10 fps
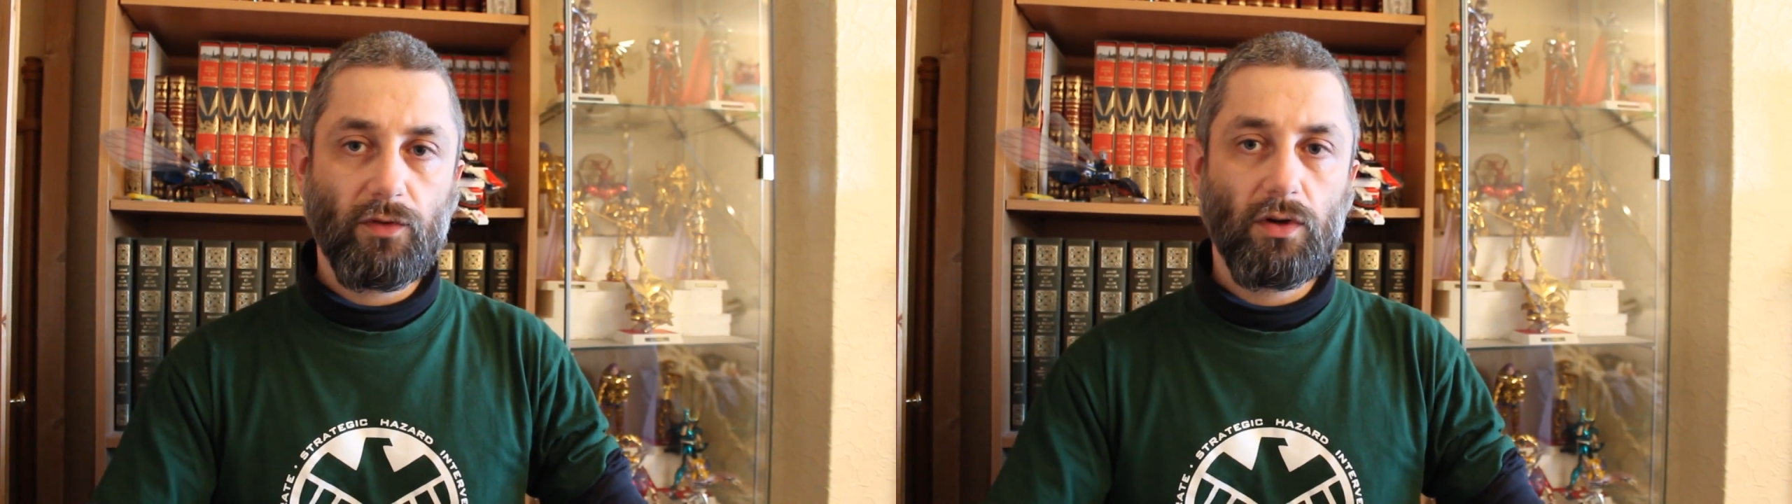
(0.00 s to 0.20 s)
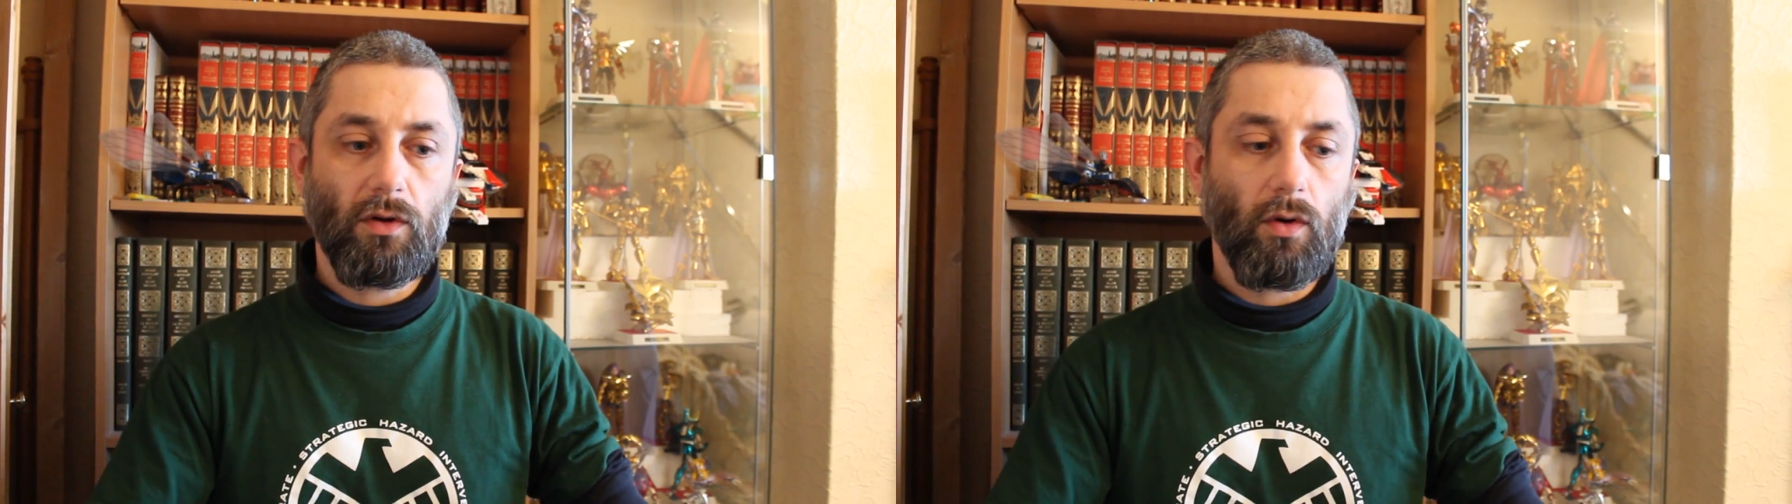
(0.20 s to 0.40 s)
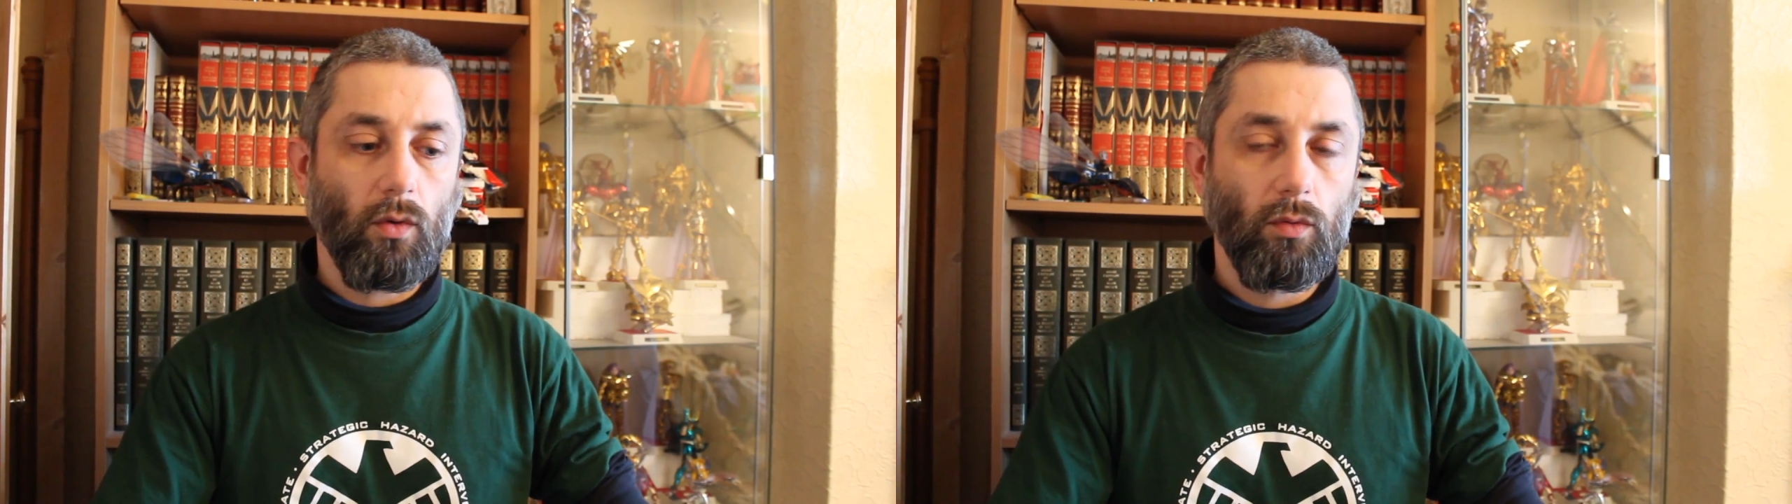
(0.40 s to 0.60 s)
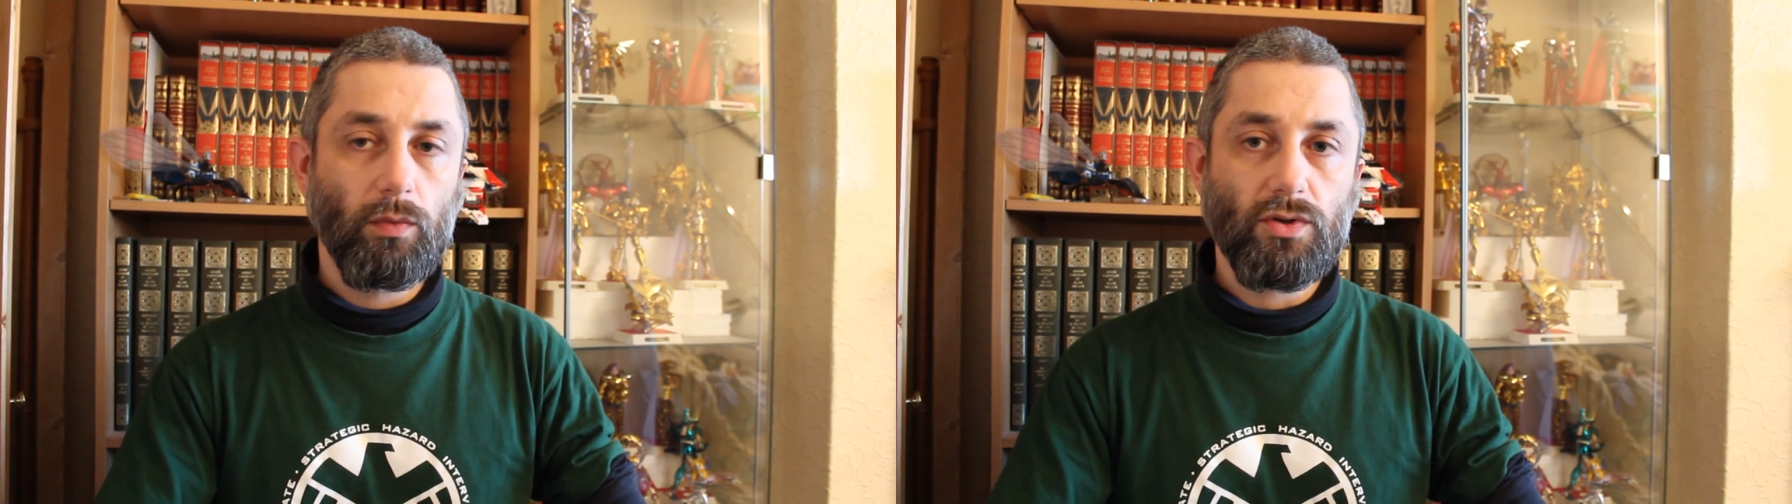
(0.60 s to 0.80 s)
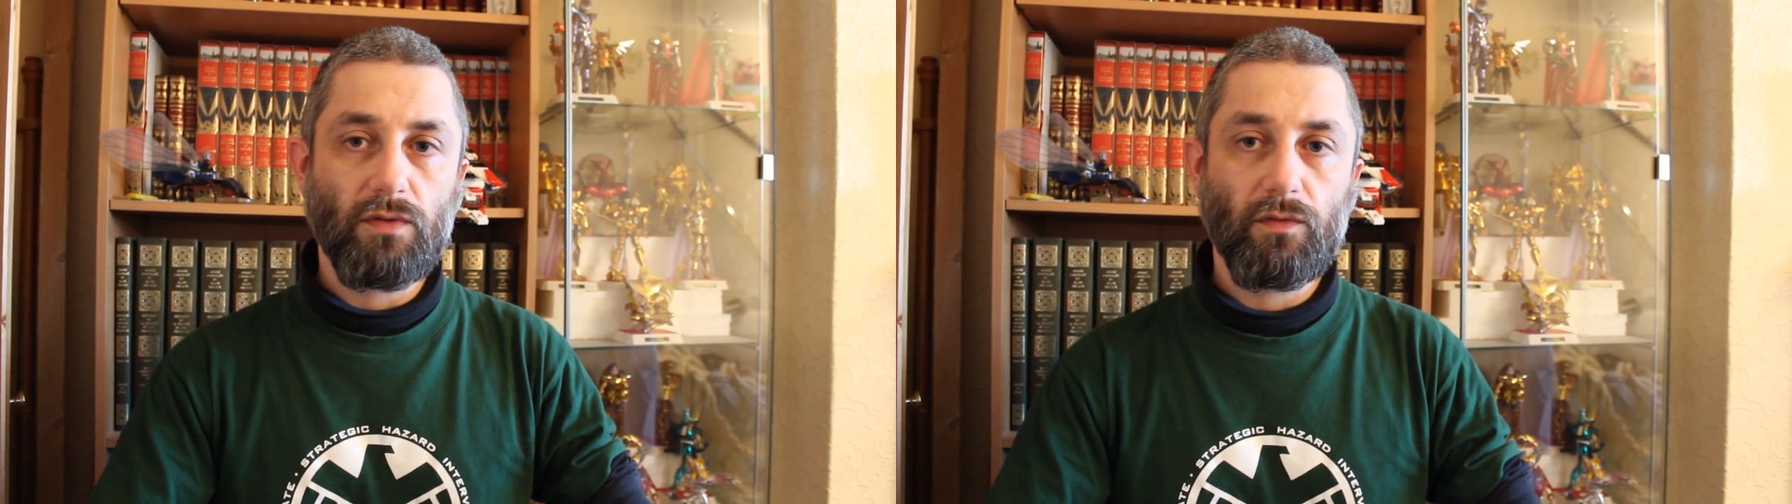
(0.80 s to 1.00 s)
got a whole
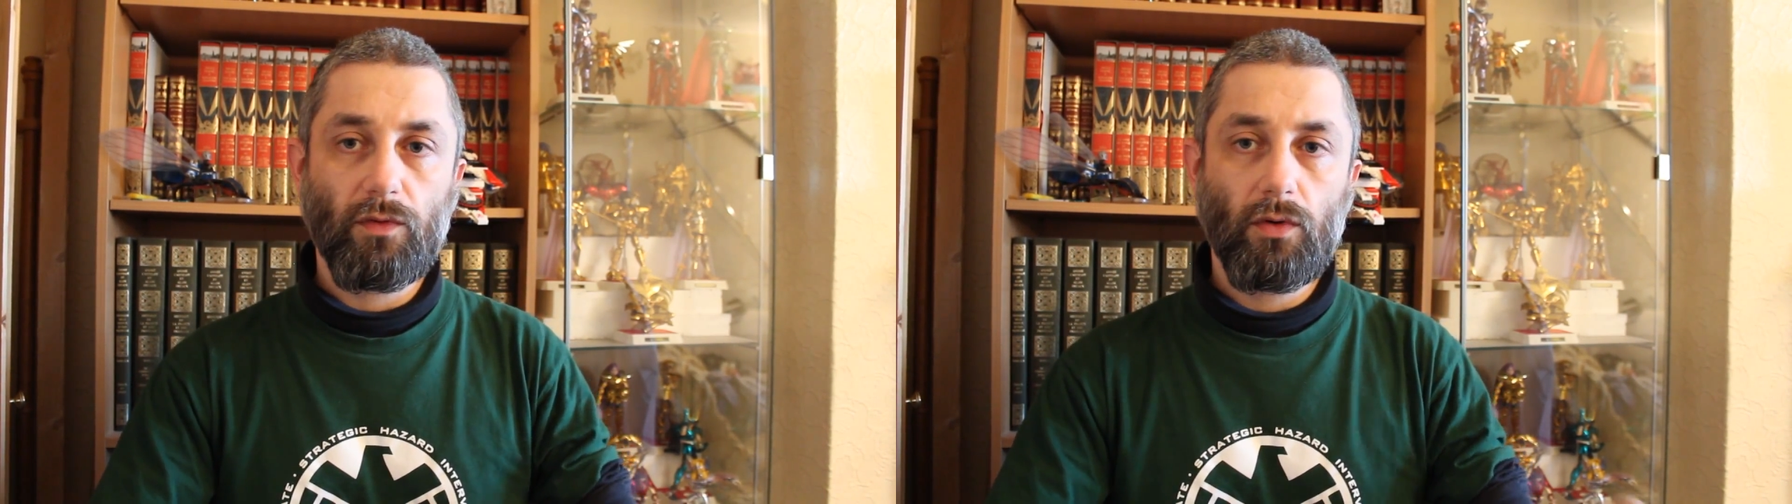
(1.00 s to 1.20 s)
bunch of